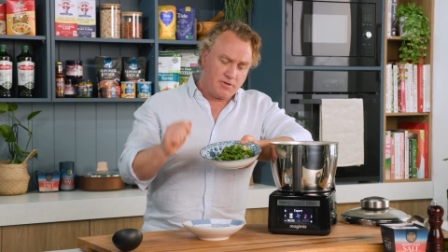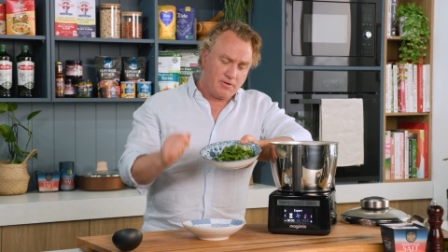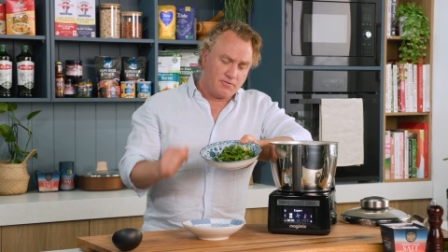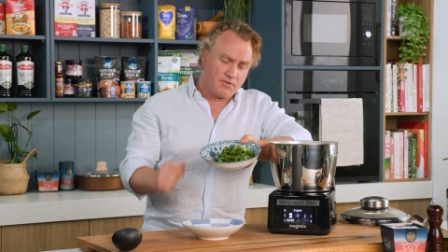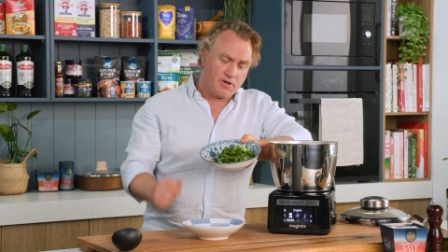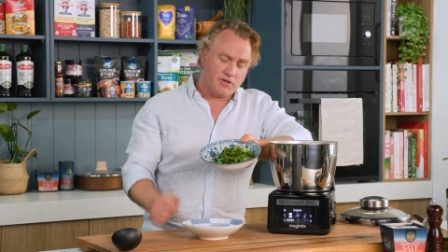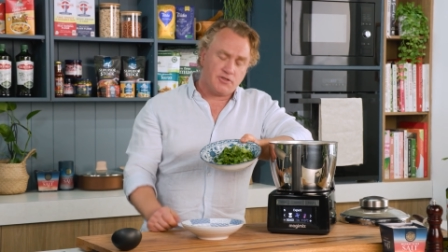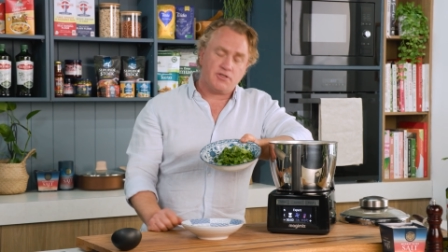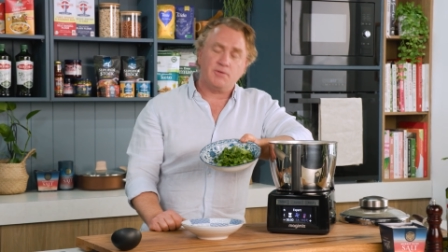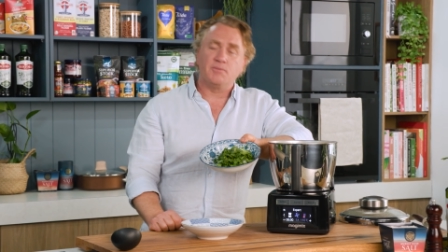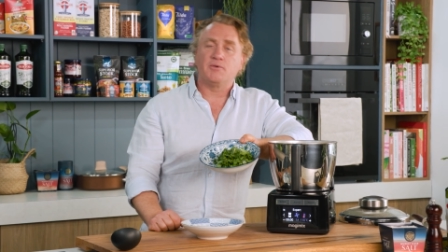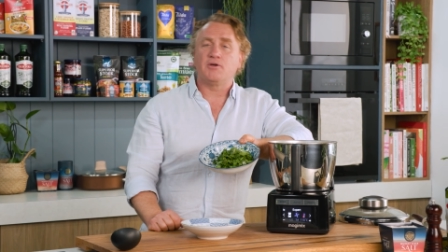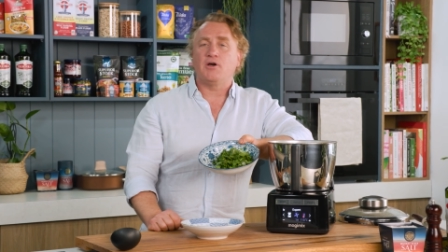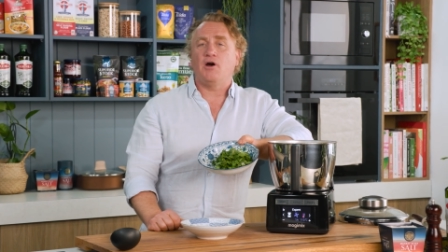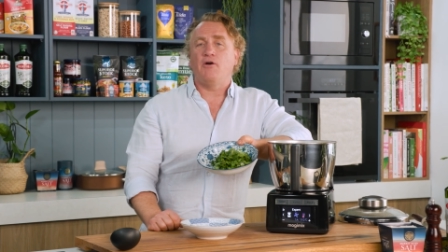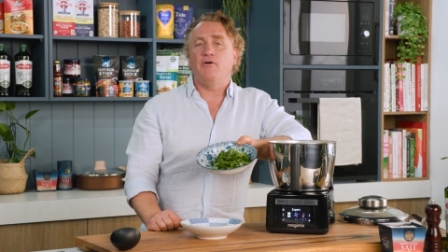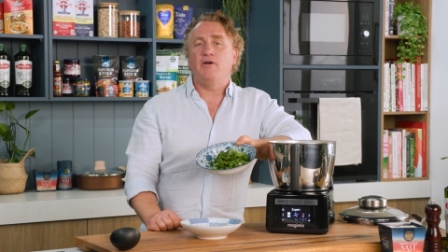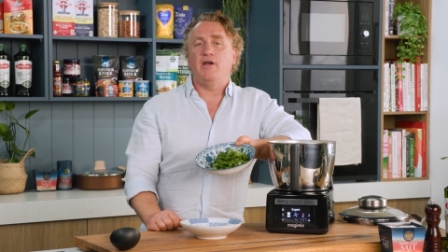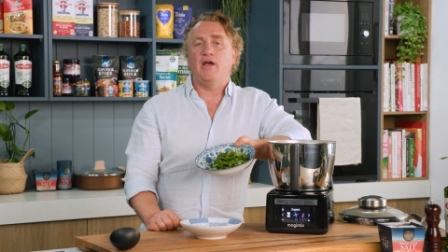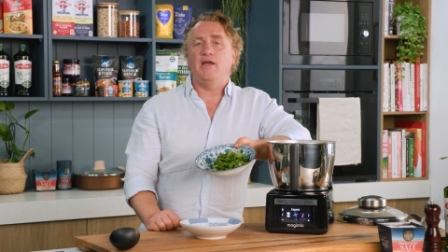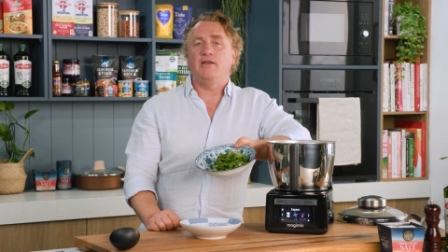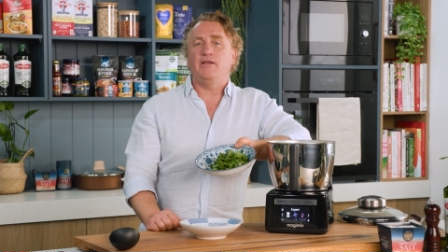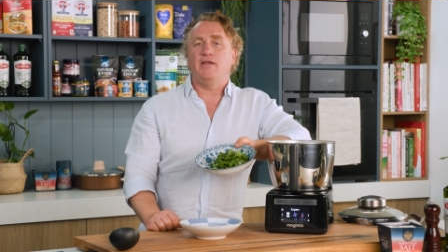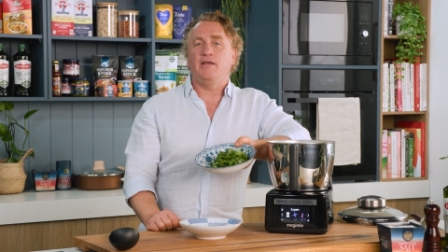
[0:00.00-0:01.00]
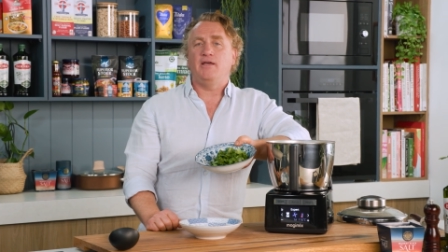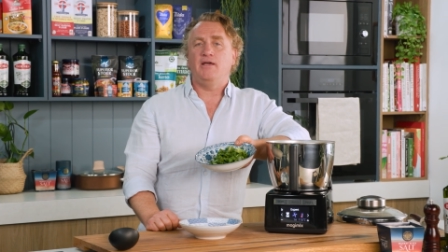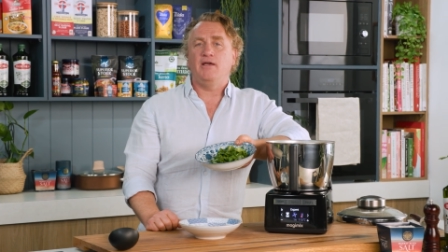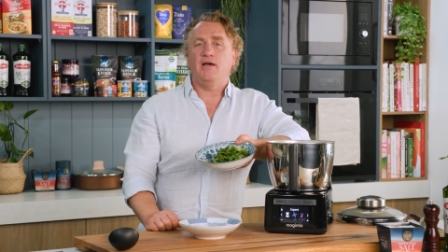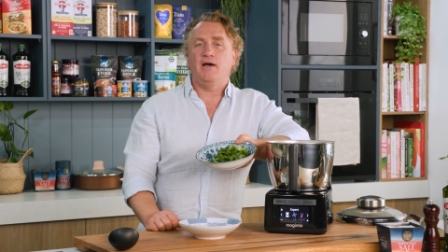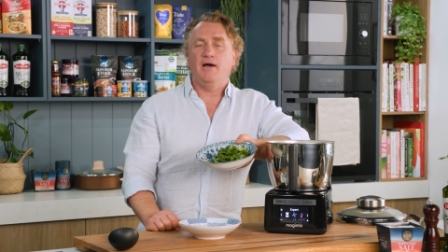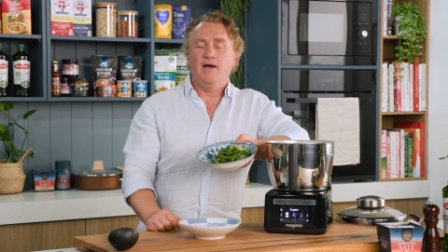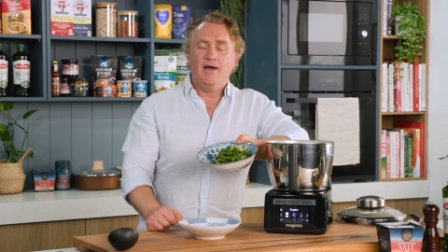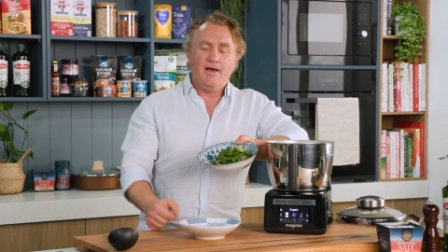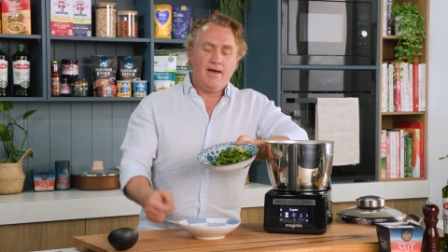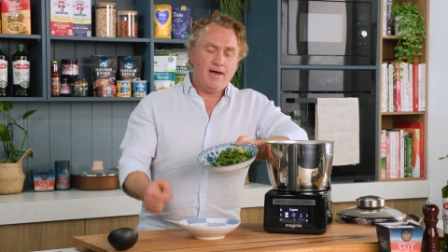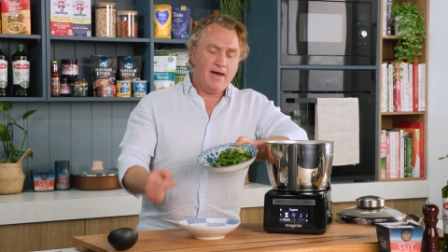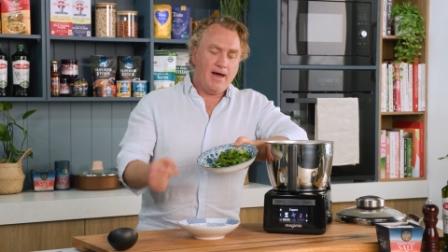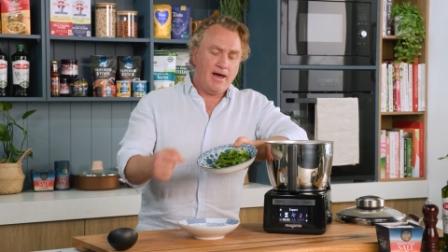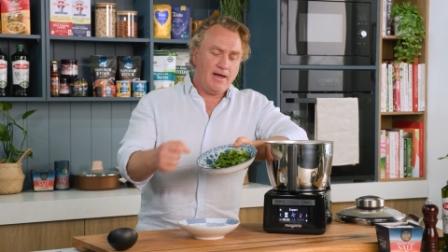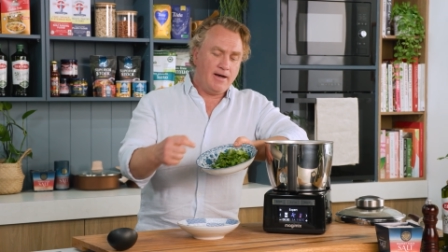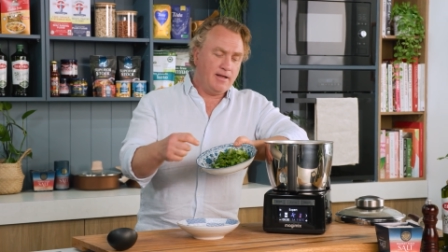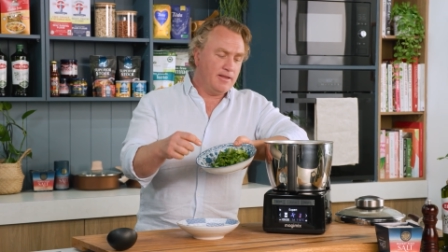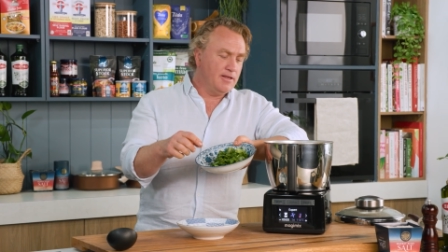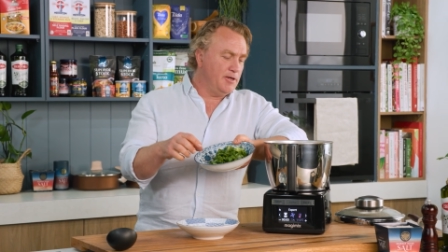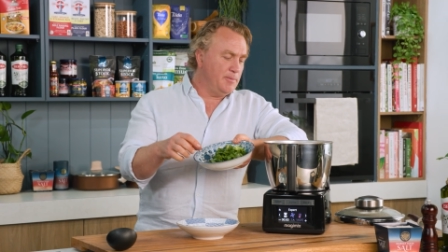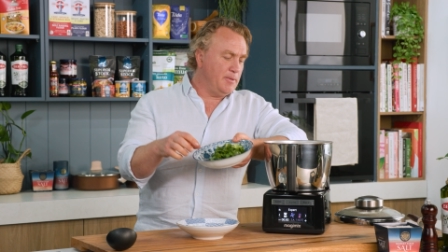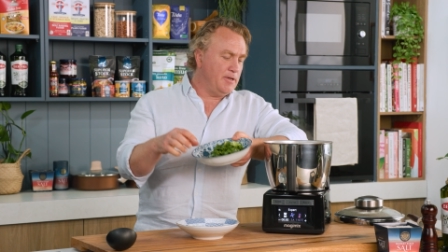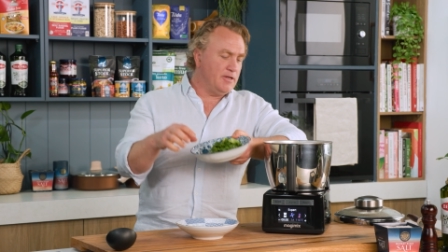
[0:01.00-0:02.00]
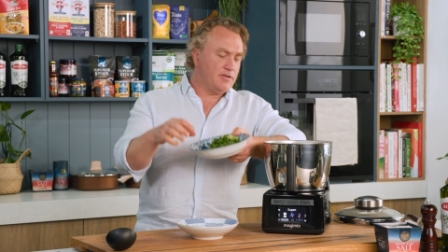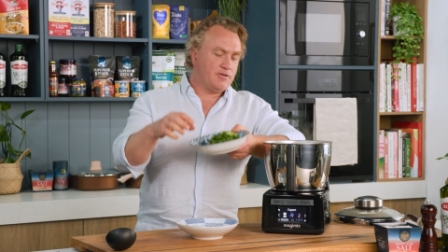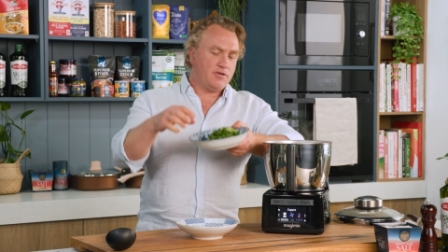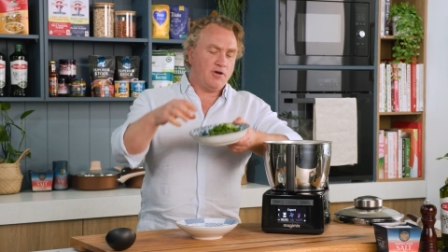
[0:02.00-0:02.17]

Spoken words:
I've got some coriander here and a little bit of